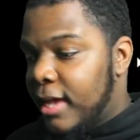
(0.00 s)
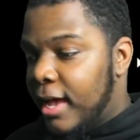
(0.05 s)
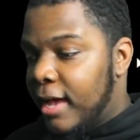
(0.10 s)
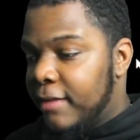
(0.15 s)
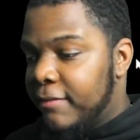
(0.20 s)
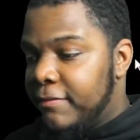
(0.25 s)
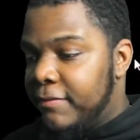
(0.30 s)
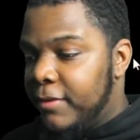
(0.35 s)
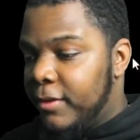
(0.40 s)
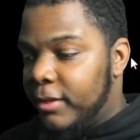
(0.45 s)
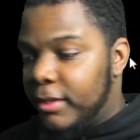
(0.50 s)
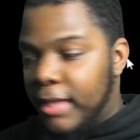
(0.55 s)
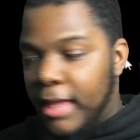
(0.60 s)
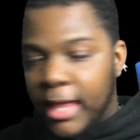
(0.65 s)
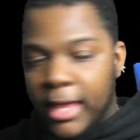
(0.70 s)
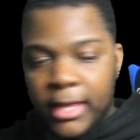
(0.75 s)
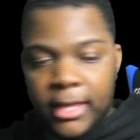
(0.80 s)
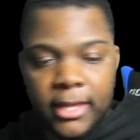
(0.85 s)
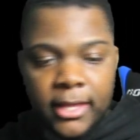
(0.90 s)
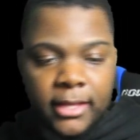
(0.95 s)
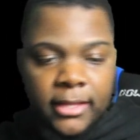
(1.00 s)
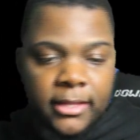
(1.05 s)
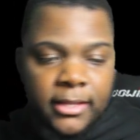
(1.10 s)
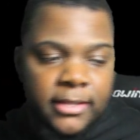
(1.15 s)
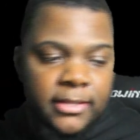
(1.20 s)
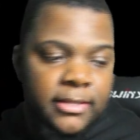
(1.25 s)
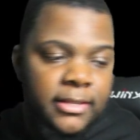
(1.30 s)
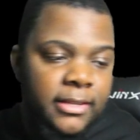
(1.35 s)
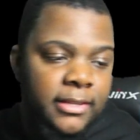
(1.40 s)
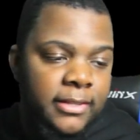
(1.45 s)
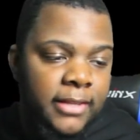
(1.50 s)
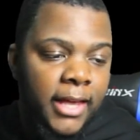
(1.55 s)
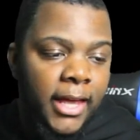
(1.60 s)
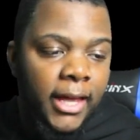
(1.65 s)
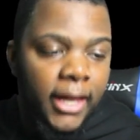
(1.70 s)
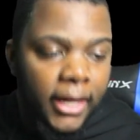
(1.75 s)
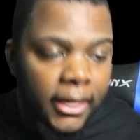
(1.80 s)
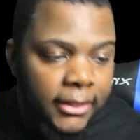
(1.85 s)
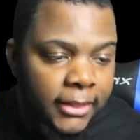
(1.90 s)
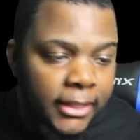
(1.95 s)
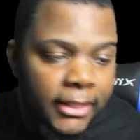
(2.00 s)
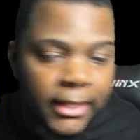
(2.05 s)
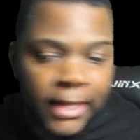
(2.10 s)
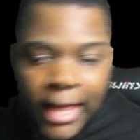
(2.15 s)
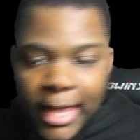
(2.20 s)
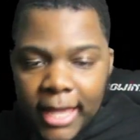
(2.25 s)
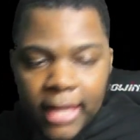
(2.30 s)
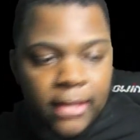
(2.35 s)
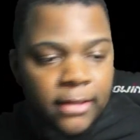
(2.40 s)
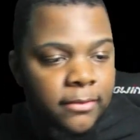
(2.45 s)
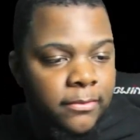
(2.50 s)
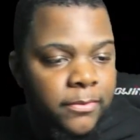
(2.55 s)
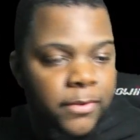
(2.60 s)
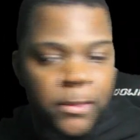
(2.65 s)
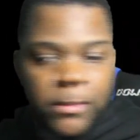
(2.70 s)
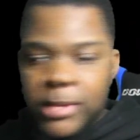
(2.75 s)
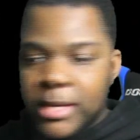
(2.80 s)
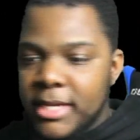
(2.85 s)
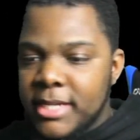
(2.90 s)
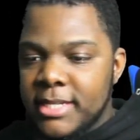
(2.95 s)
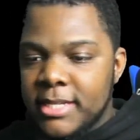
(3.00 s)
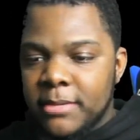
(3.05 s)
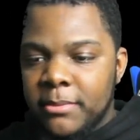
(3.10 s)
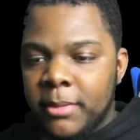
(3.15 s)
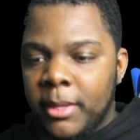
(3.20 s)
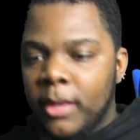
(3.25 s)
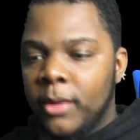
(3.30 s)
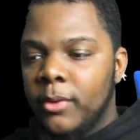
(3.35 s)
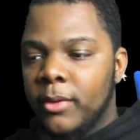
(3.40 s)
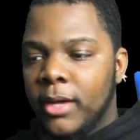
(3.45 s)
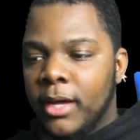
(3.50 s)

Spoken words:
I feel like this is hella late from Easy Mill.